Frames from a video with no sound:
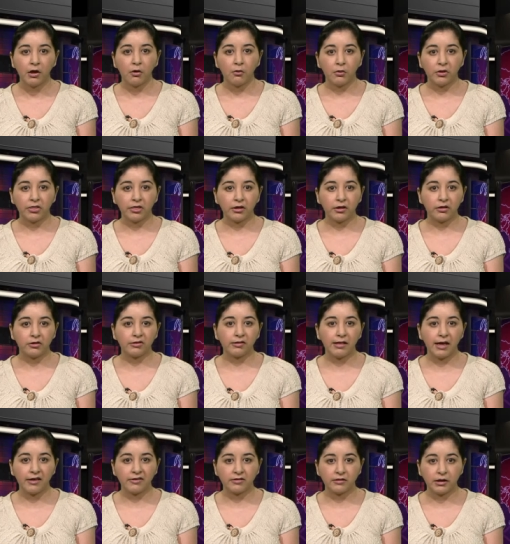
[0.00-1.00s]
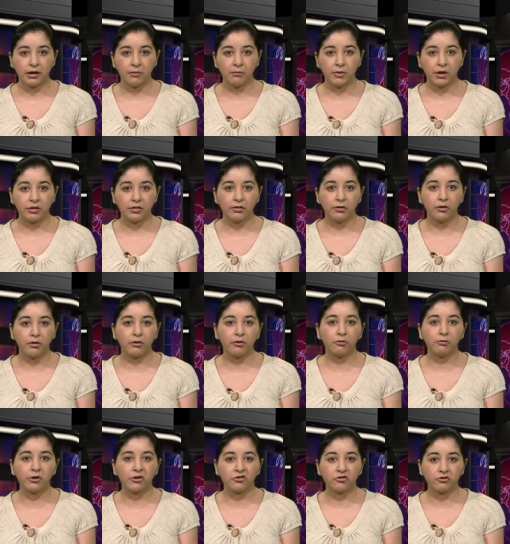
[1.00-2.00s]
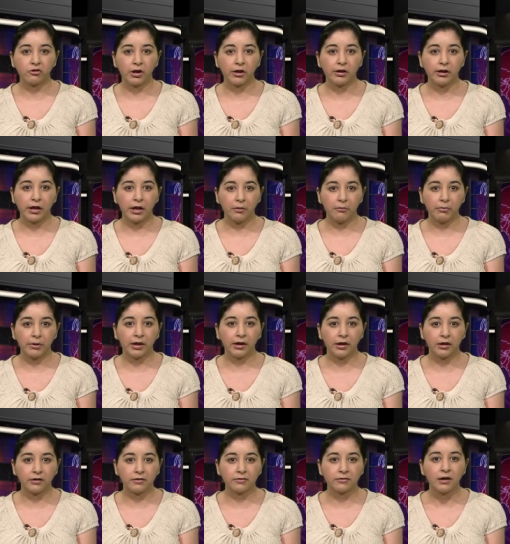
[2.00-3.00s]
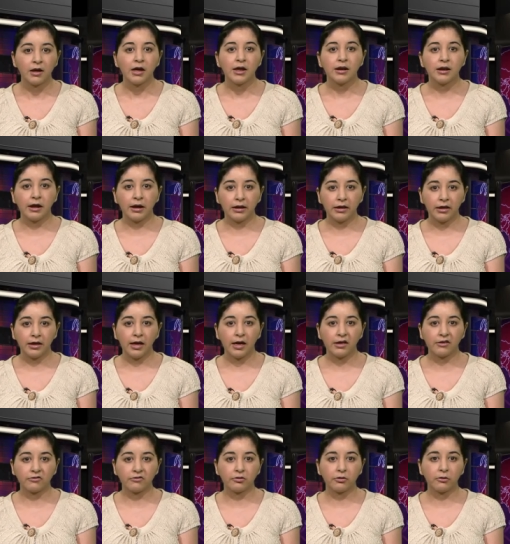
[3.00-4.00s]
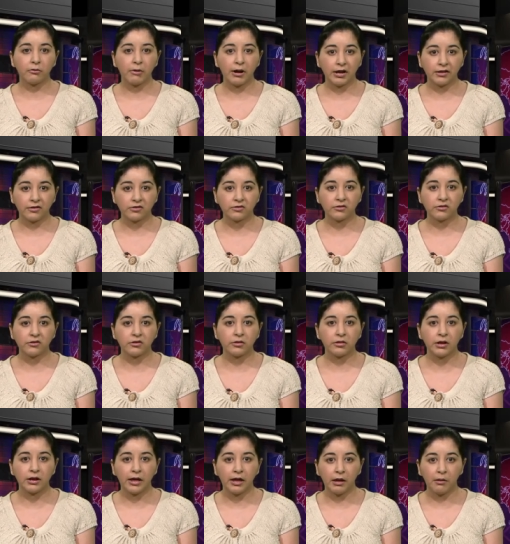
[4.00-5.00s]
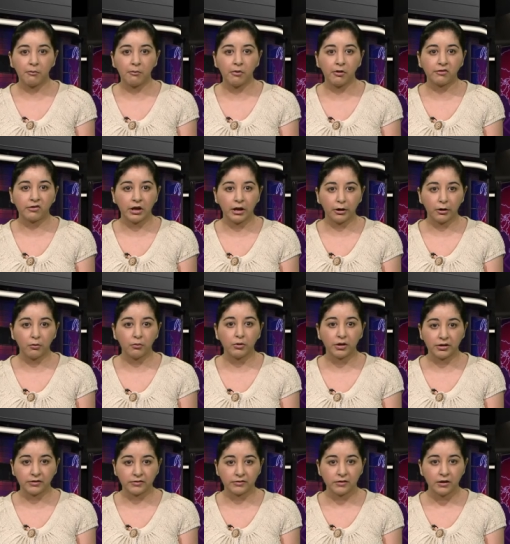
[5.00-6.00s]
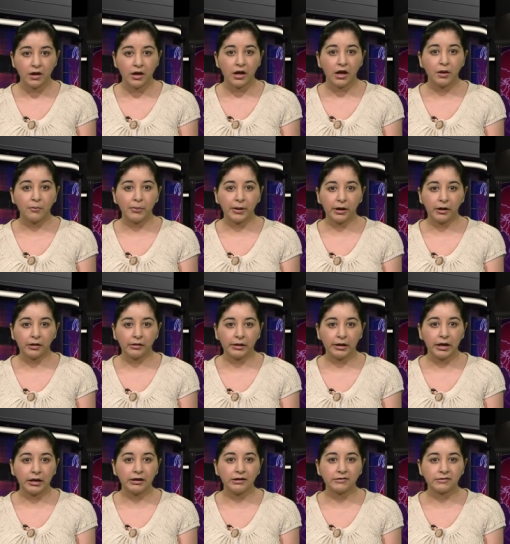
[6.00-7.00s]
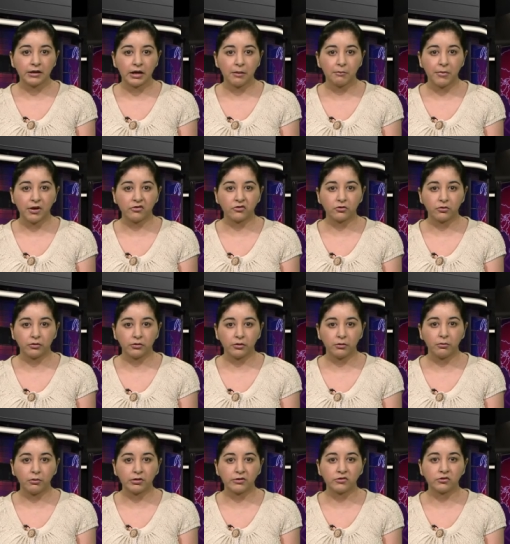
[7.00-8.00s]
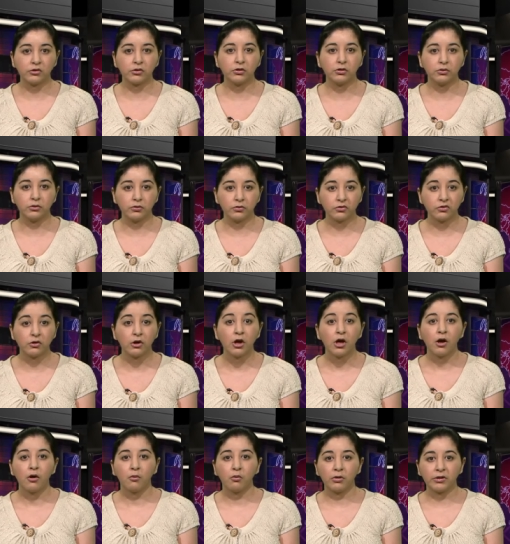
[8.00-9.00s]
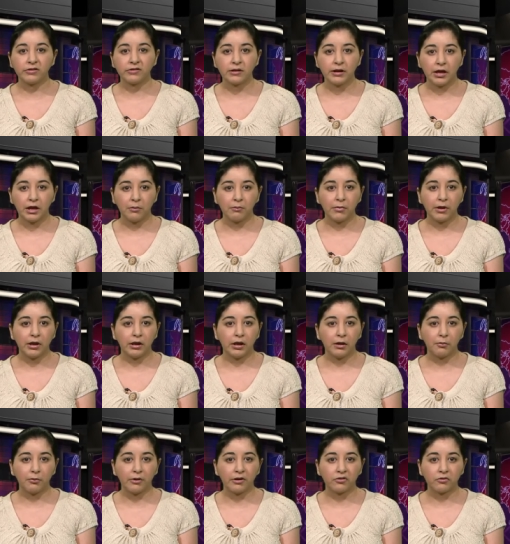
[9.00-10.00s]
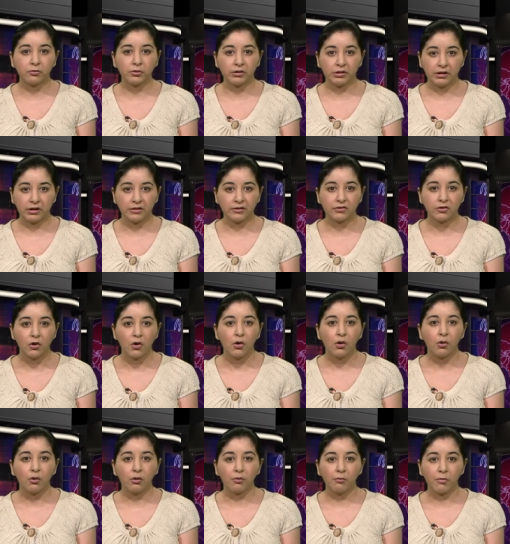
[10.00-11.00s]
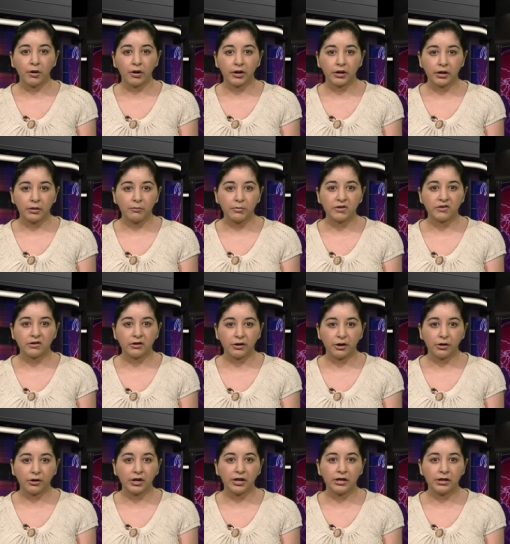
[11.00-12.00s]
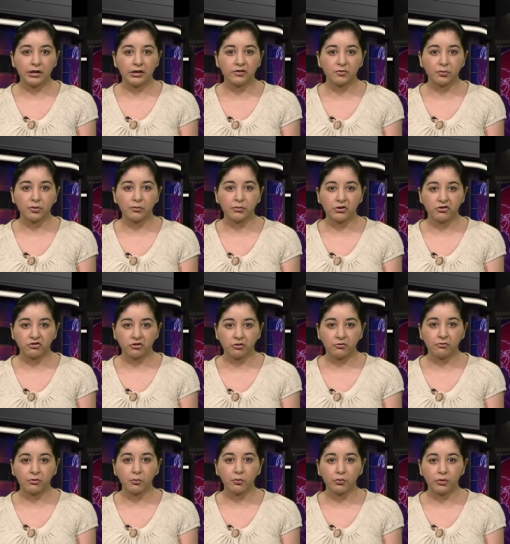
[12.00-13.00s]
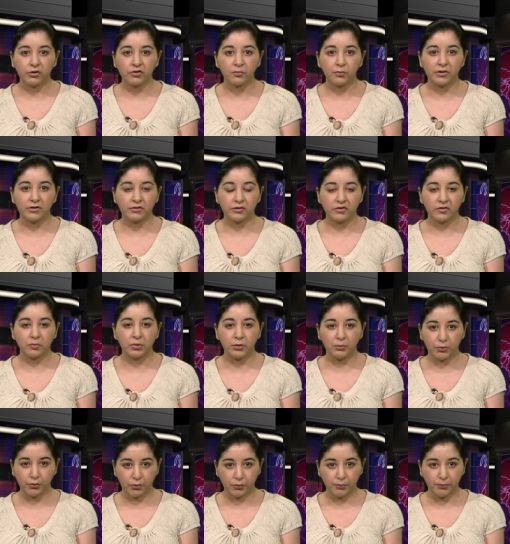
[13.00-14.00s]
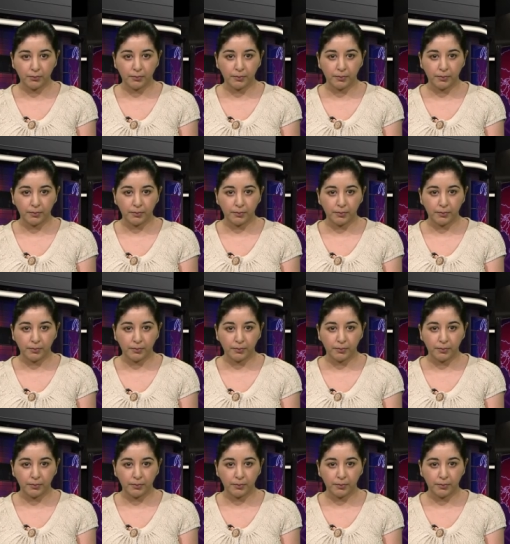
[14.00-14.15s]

with his last name in the restaurant name because Nike has the rights to the name Tiger Woods. Apparently, anytime Mastroianni wants to use Woods' name in a press release or marketing material, he needs permission from Woods business people.